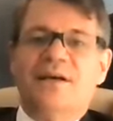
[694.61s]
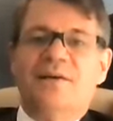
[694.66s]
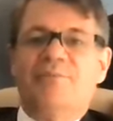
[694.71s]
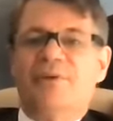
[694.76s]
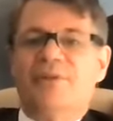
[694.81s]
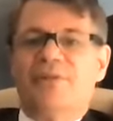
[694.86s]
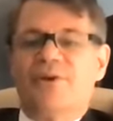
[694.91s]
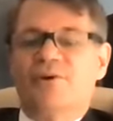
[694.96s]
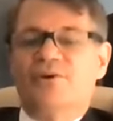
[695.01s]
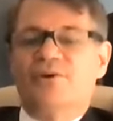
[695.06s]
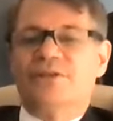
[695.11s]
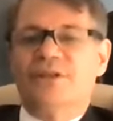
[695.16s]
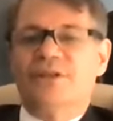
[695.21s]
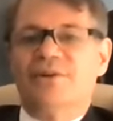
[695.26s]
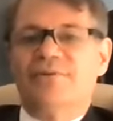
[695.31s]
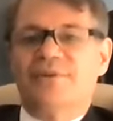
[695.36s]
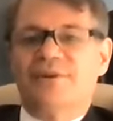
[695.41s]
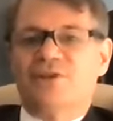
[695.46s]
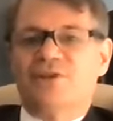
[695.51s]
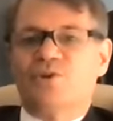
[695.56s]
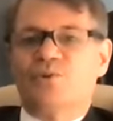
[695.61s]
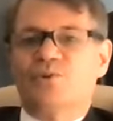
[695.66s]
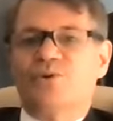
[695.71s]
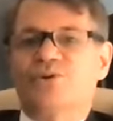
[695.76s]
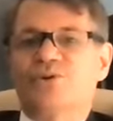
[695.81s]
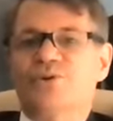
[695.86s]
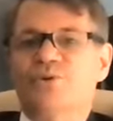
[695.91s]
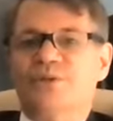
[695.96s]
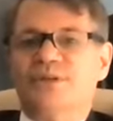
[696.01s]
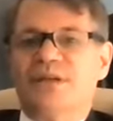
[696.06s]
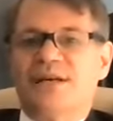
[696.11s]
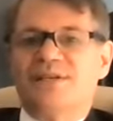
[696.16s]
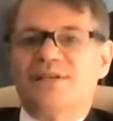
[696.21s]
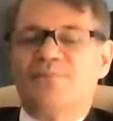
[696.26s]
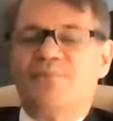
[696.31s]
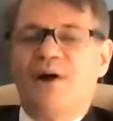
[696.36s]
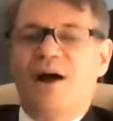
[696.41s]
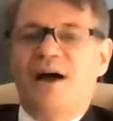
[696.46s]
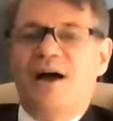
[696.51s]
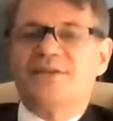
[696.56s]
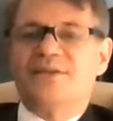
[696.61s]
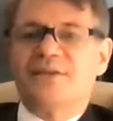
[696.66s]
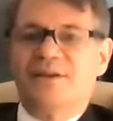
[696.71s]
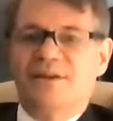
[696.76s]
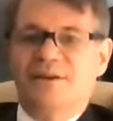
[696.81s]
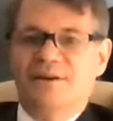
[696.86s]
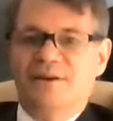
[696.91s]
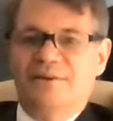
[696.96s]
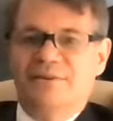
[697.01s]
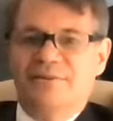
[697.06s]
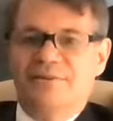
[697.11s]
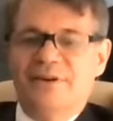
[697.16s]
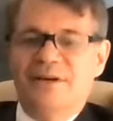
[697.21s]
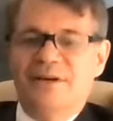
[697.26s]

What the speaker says: but those individuals who test positive